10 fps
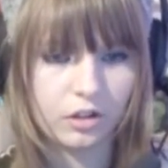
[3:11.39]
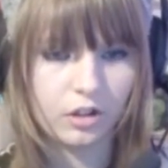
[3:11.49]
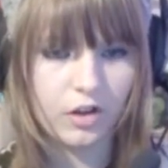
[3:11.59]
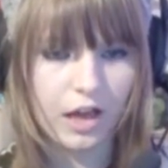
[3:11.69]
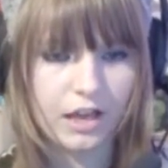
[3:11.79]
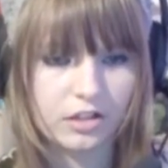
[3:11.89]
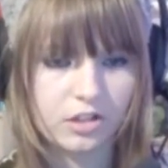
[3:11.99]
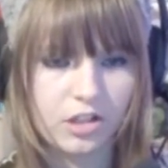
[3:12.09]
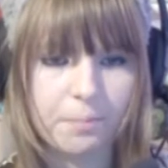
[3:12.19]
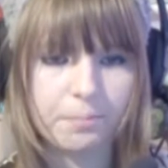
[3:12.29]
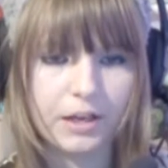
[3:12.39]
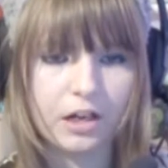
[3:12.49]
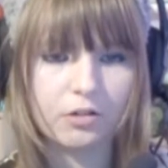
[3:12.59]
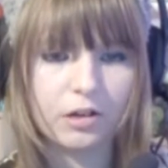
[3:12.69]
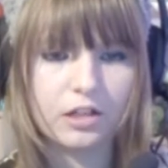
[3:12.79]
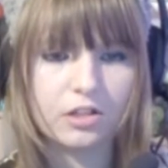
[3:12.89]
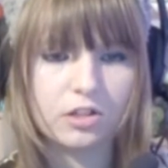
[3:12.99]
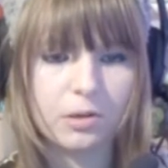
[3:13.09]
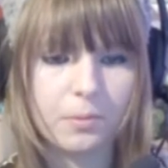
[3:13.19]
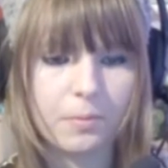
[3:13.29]
Alright, stop being annoying, you
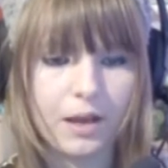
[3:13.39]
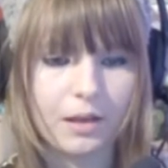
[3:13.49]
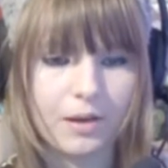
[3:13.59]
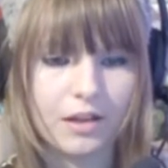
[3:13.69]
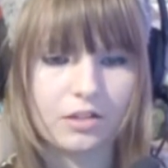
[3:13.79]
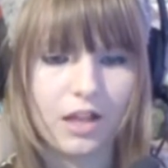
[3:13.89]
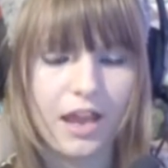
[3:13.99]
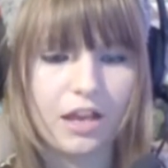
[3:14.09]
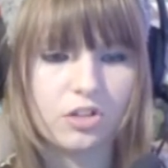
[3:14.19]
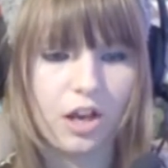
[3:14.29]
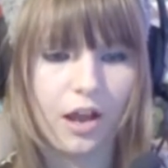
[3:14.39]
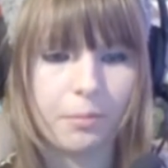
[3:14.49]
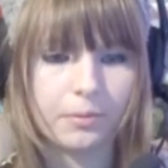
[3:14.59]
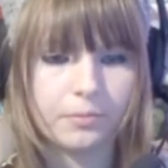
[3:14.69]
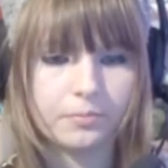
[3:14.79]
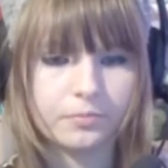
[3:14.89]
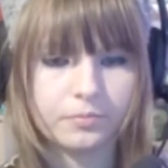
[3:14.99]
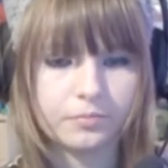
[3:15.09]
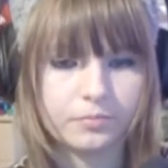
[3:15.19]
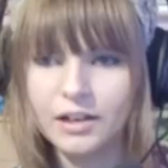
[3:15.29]
stupid babies. Age up.
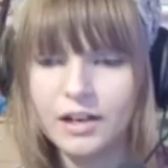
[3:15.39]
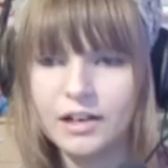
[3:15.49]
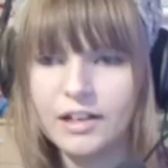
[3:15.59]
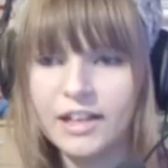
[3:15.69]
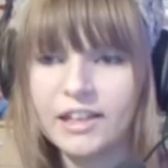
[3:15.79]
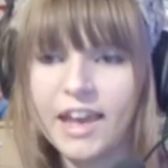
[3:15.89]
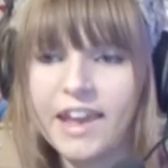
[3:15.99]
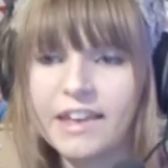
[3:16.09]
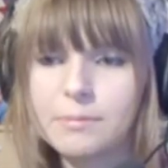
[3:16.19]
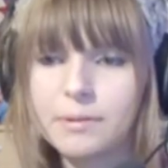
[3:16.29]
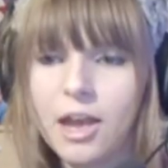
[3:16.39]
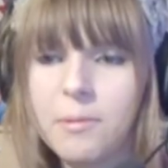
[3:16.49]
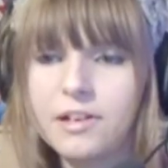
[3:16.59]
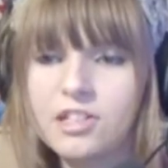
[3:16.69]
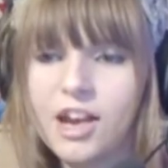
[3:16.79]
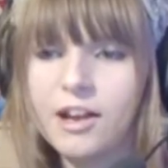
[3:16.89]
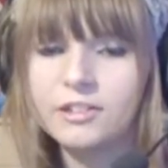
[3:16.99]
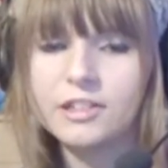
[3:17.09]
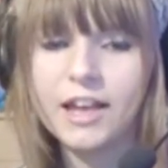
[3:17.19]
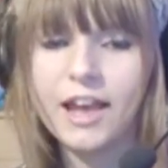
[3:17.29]
Link Cake is becoming a
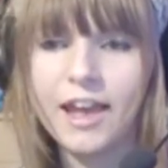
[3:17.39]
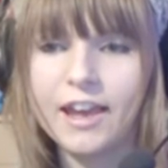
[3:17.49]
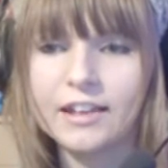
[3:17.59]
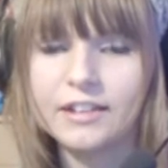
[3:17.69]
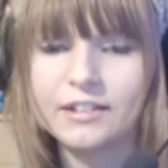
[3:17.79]
child today.